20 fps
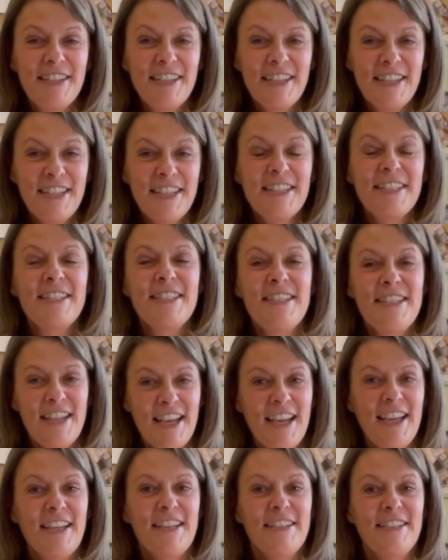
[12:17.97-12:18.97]
is
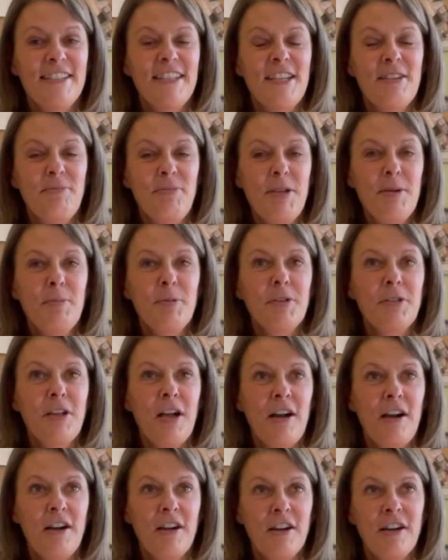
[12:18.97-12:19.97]
nice, and people
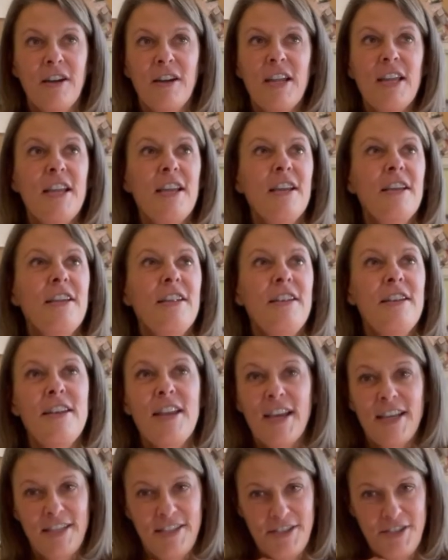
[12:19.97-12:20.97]
are
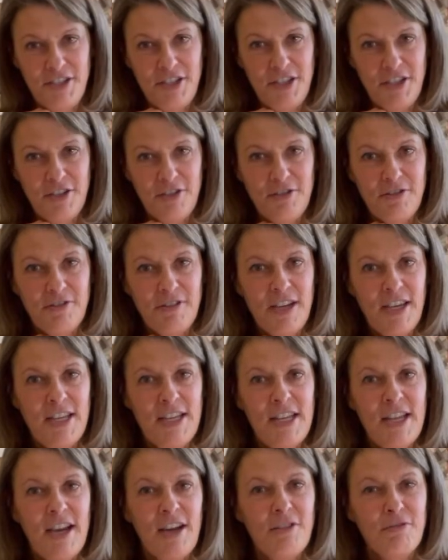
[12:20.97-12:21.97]
nice to you
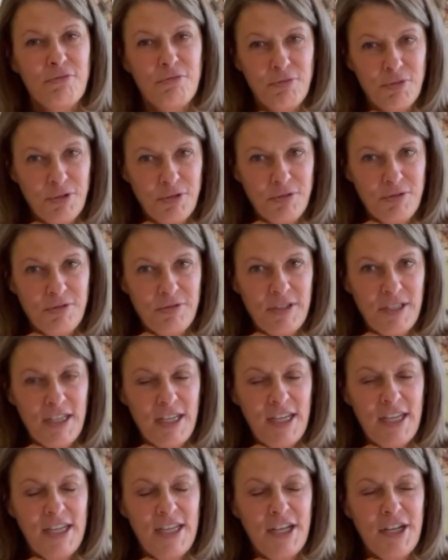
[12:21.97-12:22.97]
and not rude.
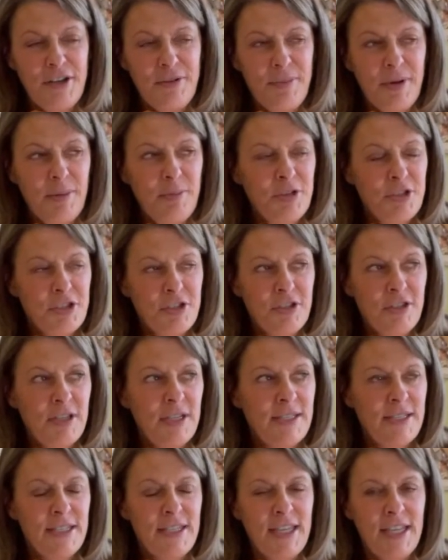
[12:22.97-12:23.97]
And I'm sure
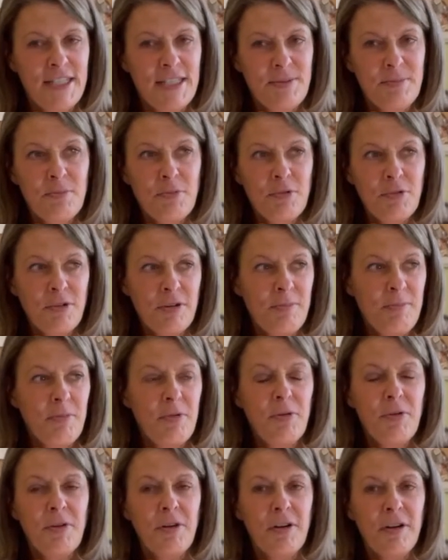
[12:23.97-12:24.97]
as it gets more and
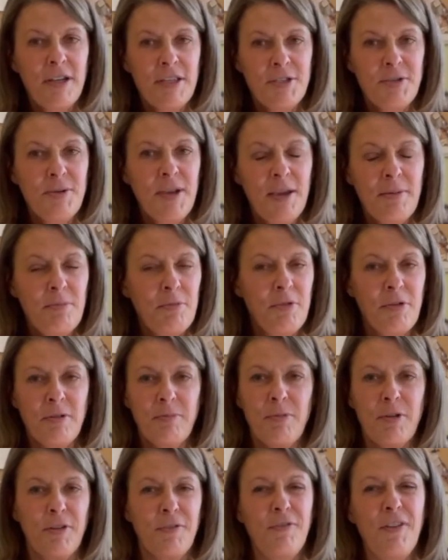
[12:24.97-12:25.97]
more, as you get more
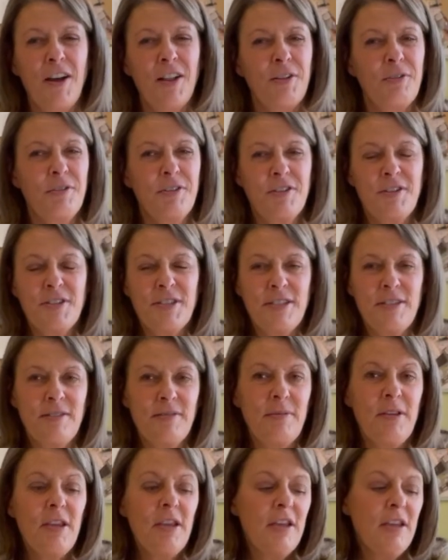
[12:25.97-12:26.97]
and more followers,
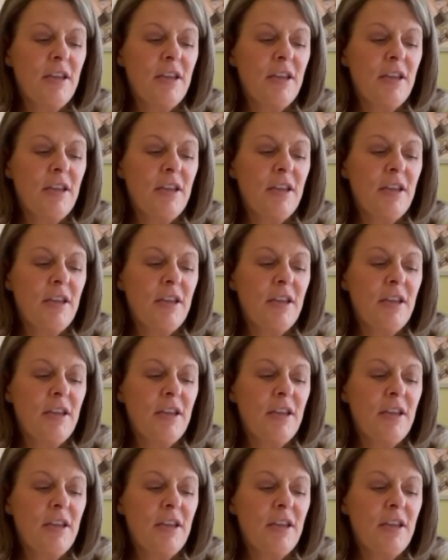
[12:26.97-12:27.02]
and